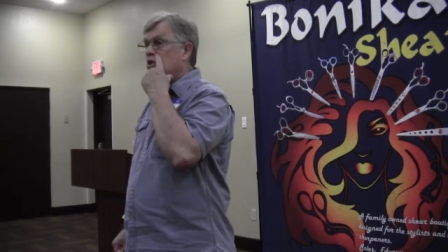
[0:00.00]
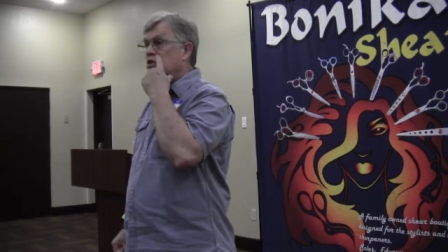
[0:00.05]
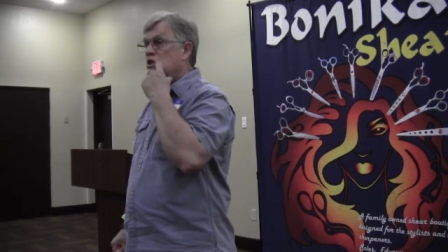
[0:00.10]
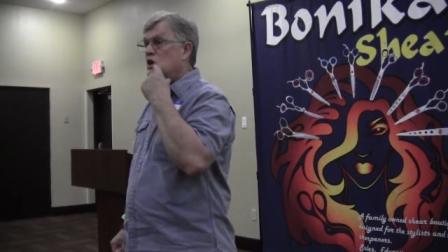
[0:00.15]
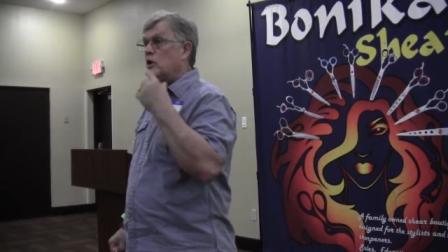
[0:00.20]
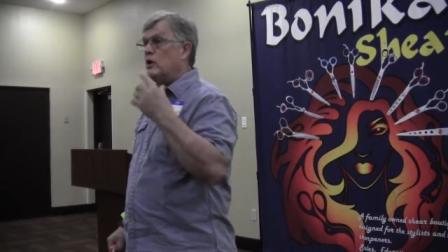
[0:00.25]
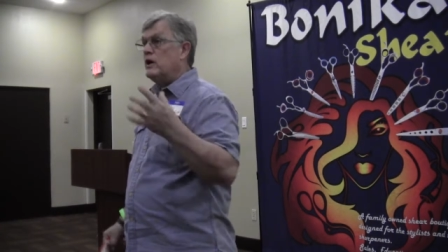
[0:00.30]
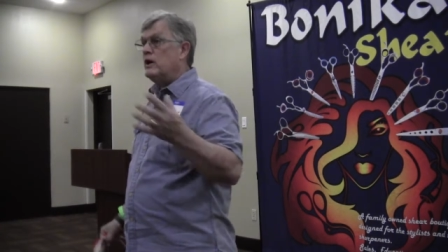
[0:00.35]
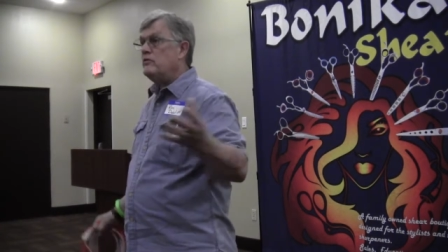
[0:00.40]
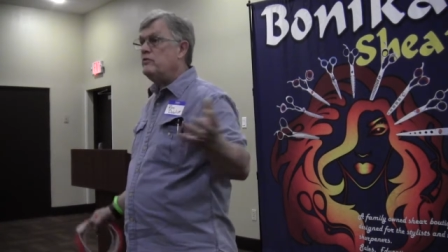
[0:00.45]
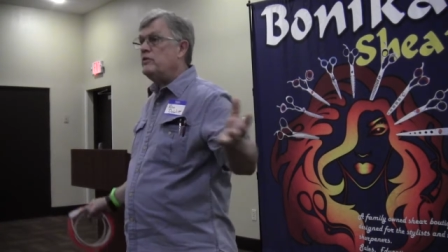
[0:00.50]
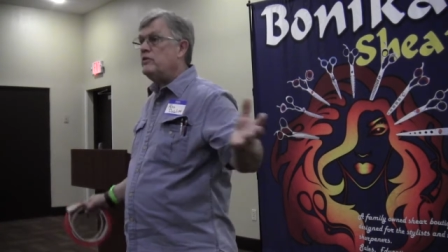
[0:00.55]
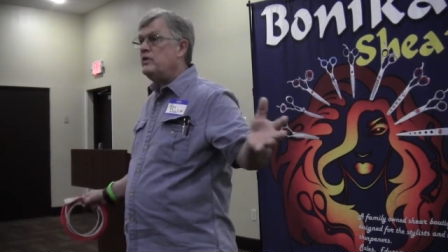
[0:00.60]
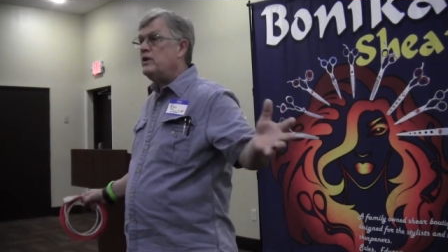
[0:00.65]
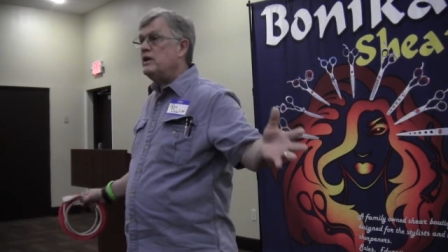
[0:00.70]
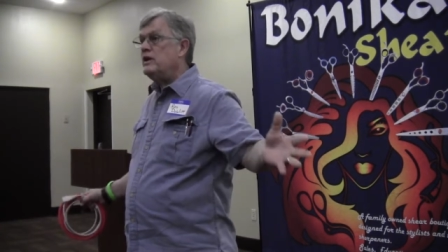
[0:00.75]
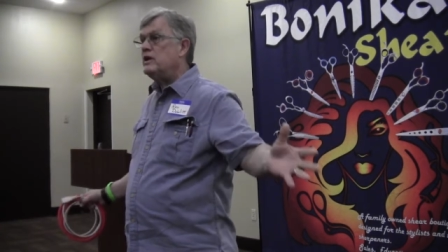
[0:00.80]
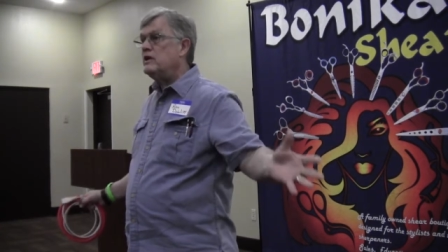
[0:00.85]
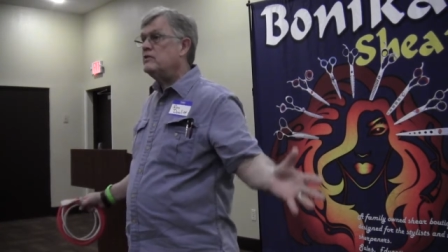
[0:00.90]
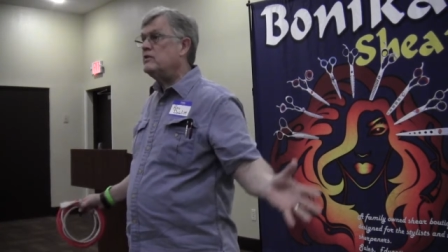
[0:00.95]
So
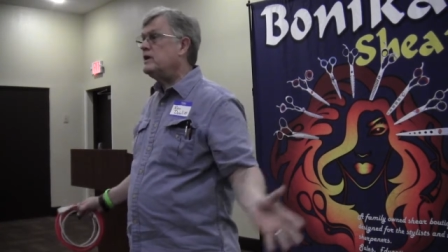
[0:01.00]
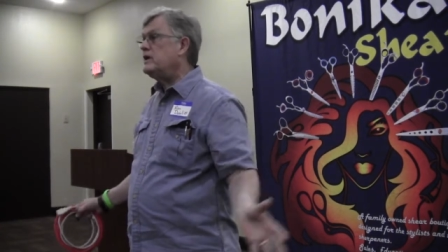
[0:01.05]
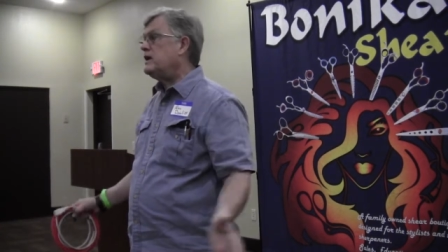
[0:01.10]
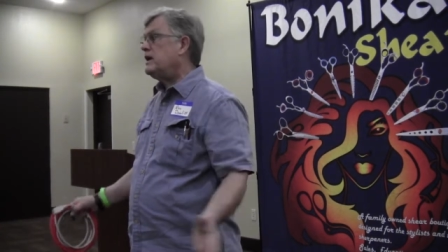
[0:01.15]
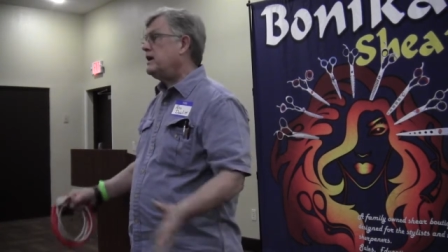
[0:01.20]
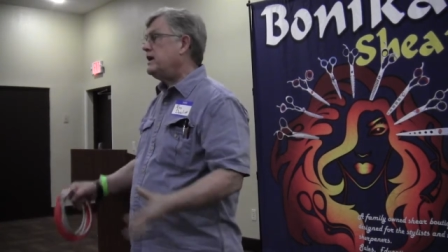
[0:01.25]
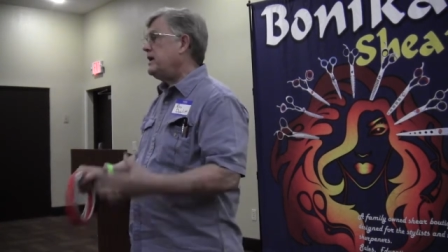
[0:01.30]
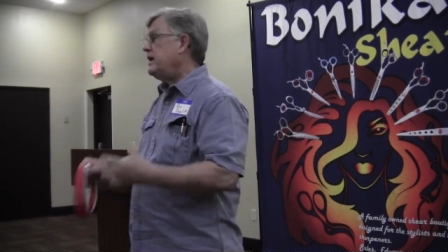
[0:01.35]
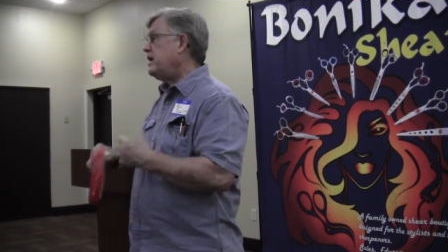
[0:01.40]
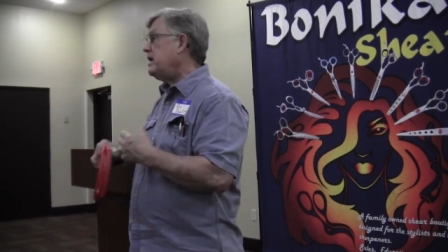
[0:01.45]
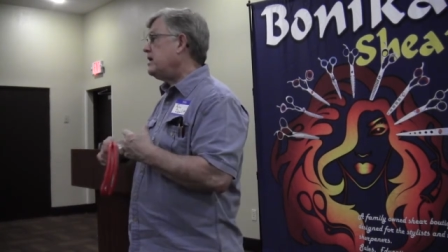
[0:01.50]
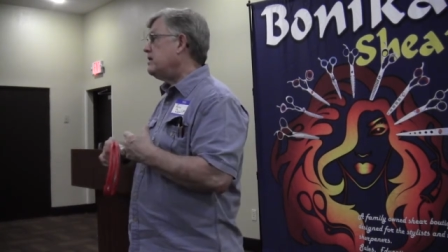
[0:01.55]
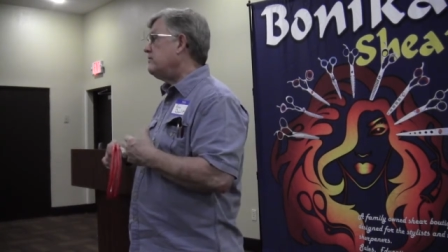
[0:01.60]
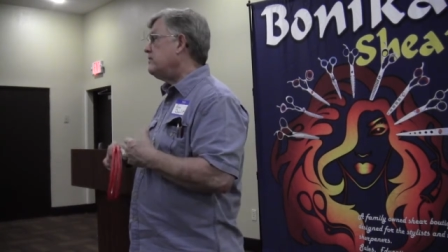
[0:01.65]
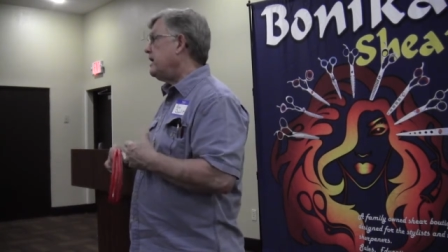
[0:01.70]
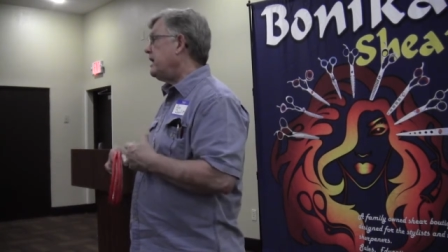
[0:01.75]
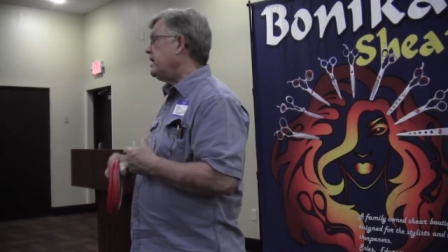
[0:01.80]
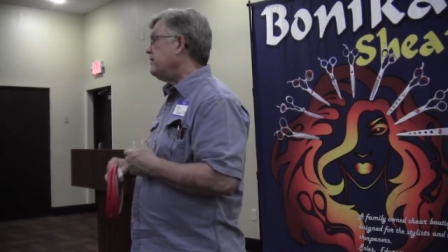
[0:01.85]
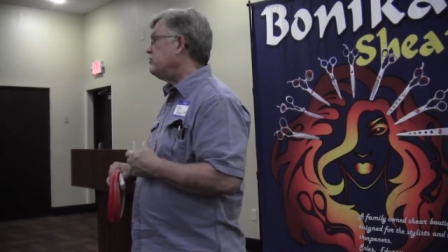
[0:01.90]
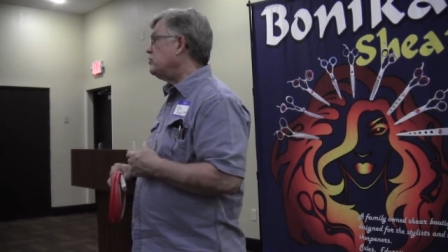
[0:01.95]
everything that I
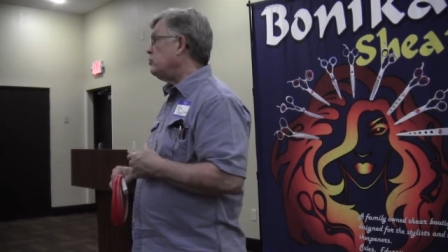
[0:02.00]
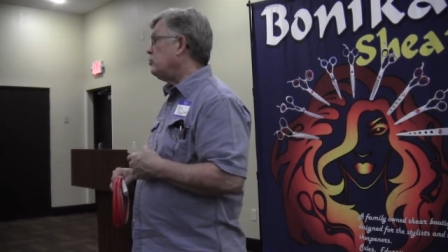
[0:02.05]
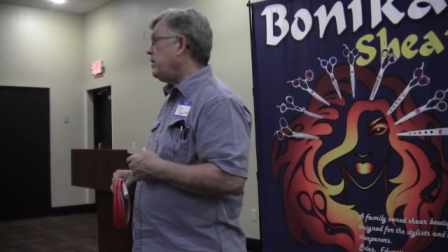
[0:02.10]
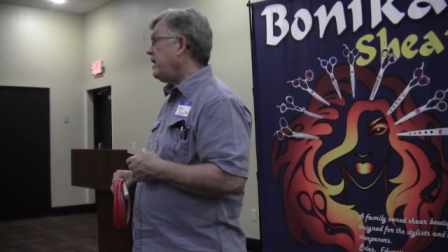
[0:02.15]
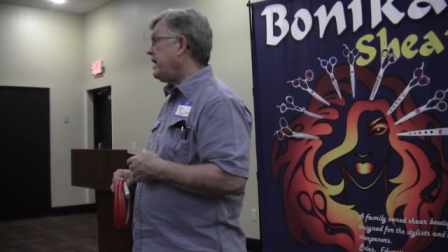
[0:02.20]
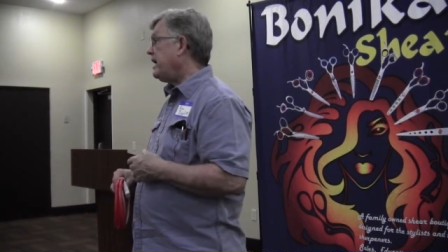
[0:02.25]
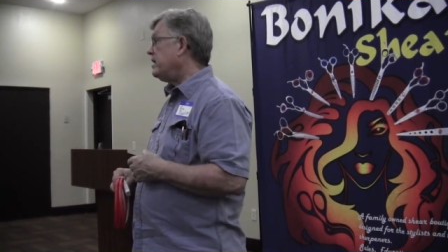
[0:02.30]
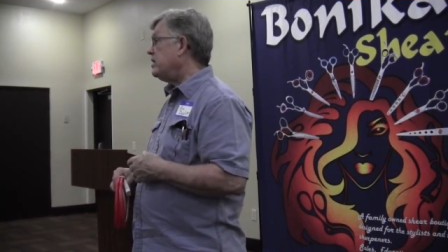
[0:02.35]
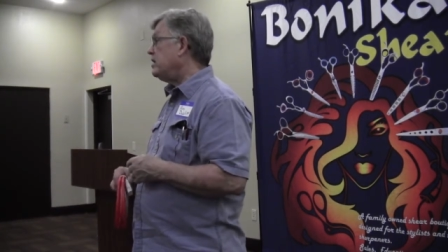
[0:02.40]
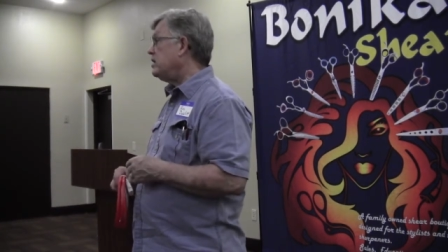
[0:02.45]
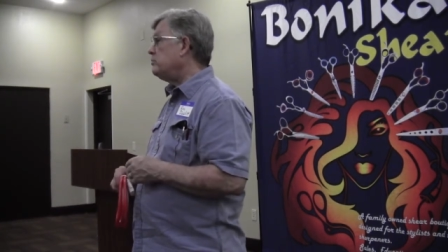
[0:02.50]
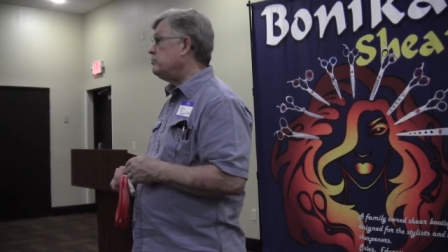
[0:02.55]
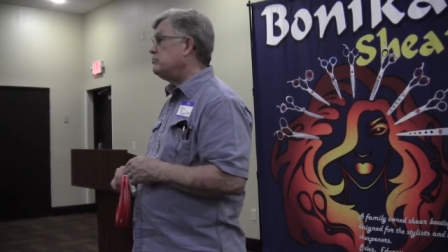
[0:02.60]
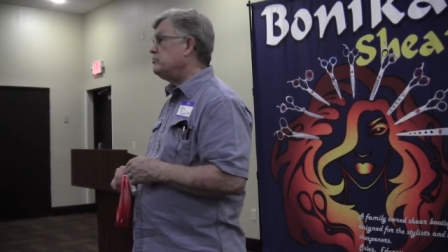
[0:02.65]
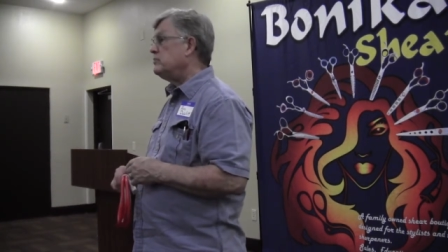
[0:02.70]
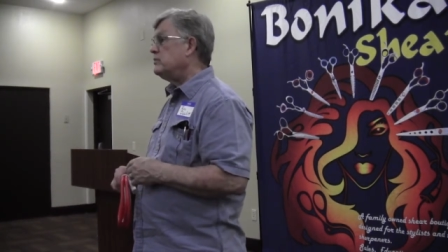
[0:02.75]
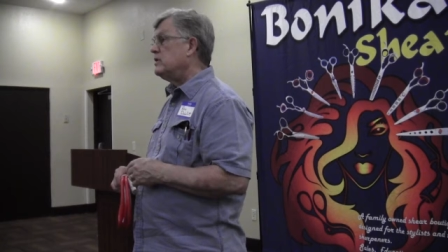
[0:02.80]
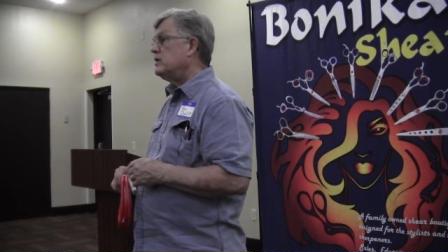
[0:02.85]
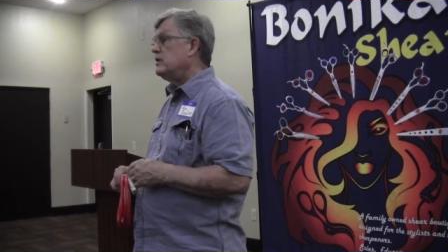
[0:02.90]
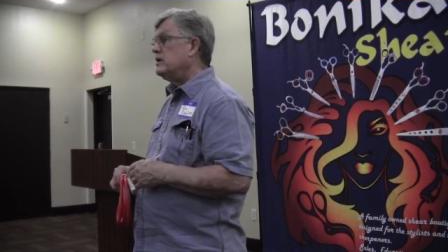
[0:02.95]
have to pack
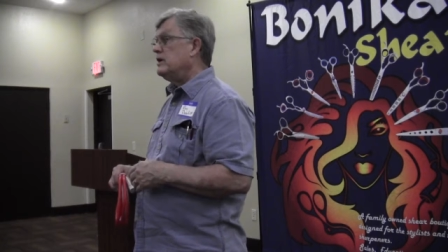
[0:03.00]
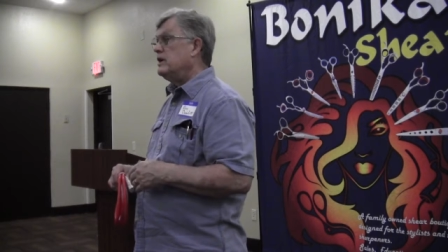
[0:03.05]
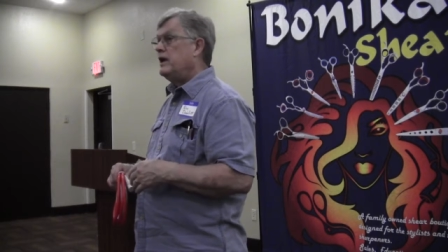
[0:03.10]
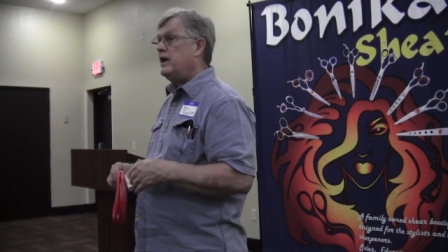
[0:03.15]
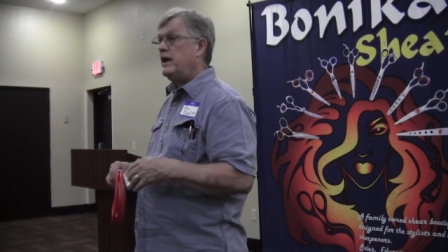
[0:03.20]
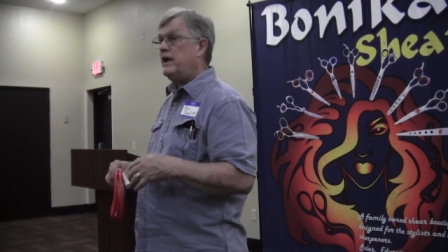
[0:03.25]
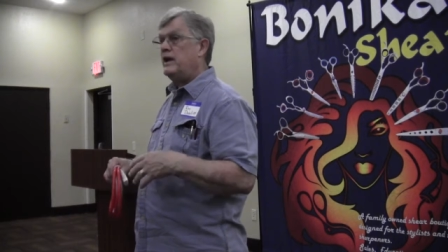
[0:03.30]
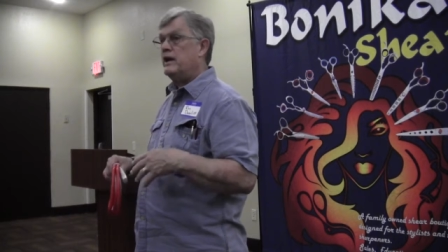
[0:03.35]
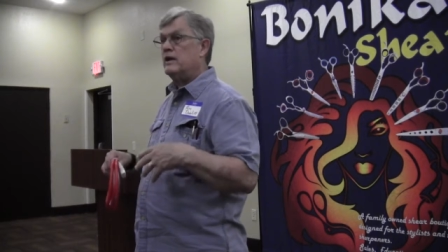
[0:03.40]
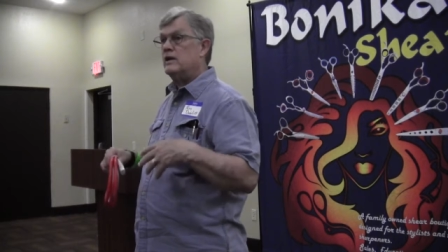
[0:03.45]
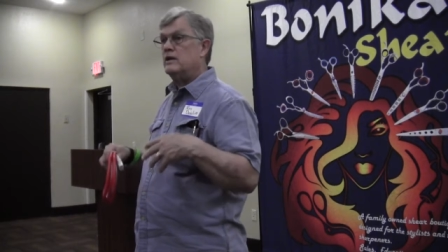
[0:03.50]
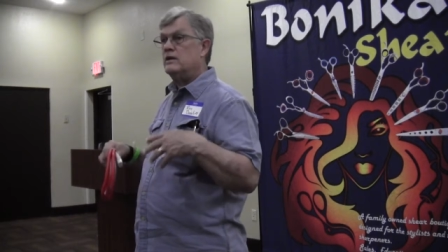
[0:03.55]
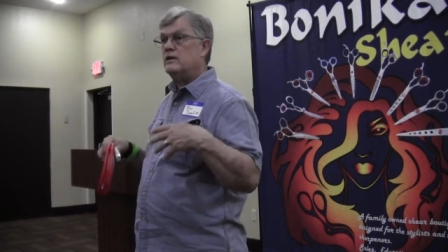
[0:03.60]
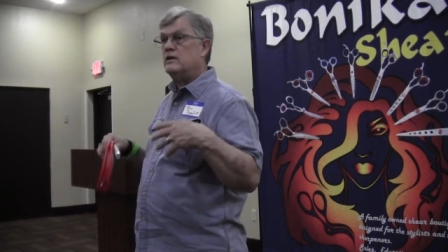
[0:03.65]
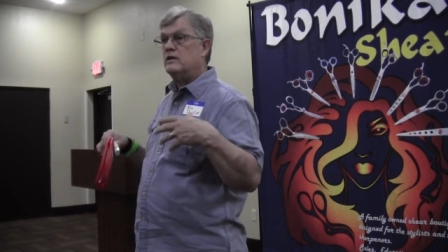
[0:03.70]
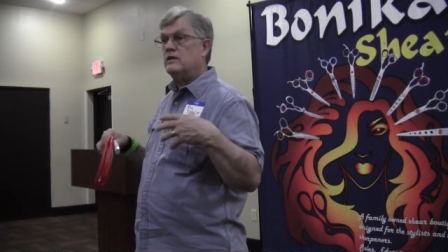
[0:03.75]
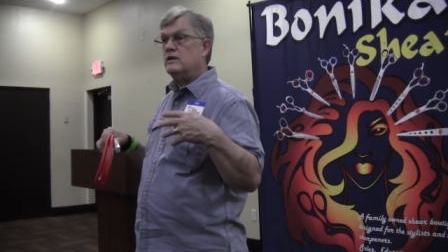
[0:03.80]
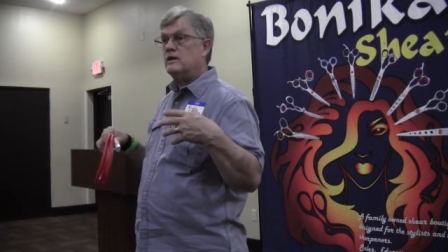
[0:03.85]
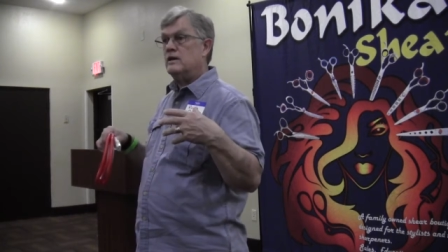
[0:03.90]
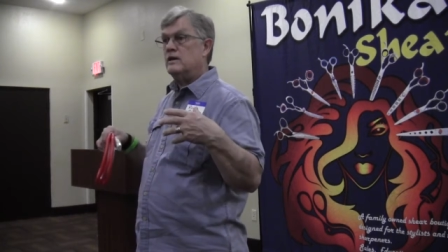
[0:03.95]
up and